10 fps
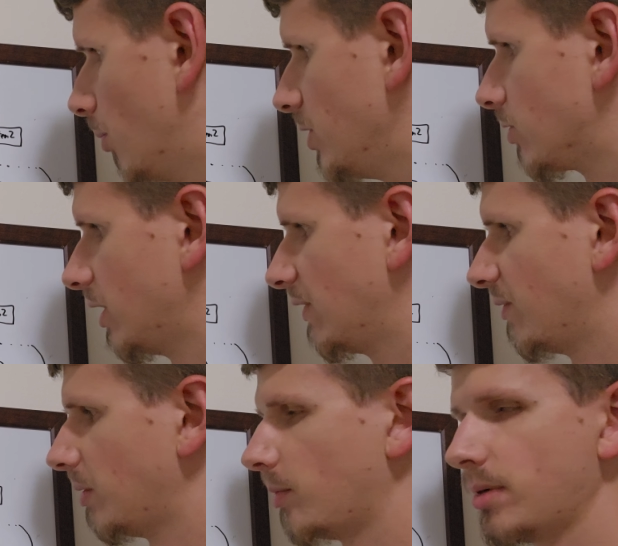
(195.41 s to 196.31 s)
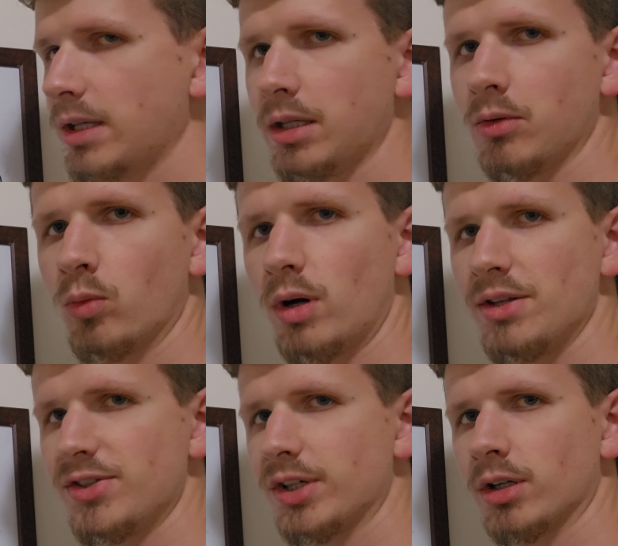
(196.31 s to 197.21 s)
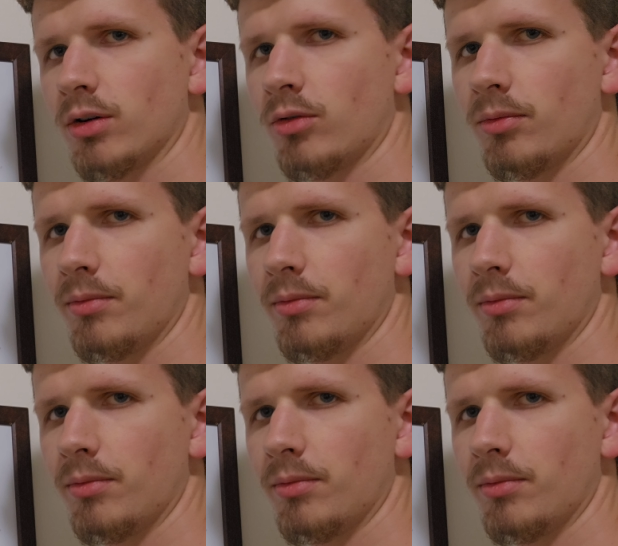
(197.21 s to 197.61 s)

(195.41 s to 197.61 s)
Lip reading: but you could have it be 1, 0,